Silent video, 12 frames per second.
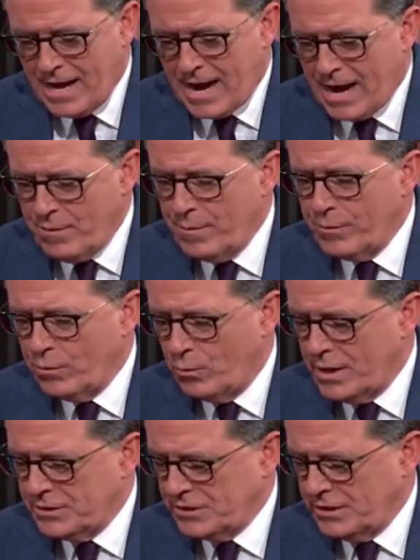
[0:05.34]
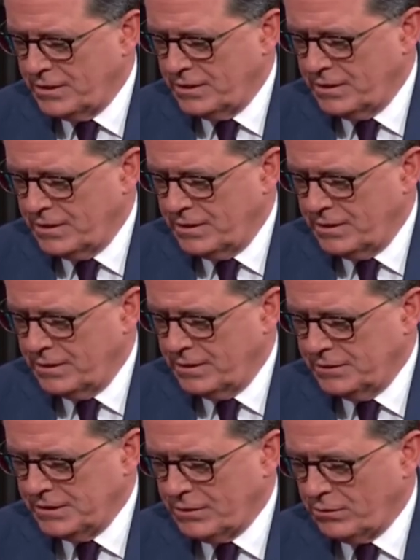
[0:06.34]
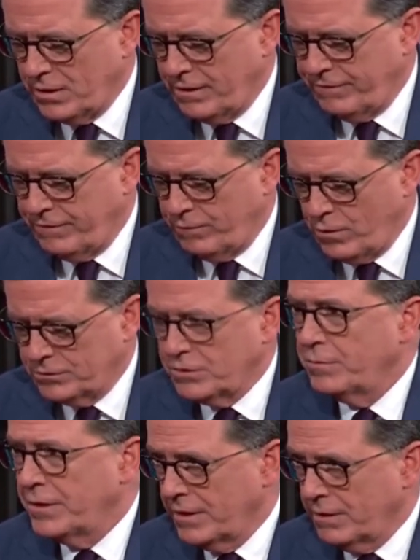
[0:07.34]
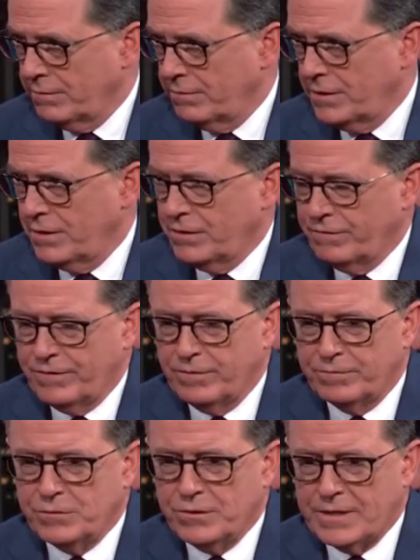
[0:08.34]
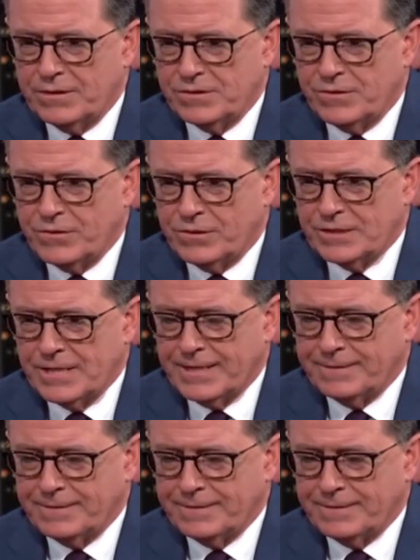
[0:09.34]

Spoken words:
celebrity Ben Stiller biography. Benjamin Edward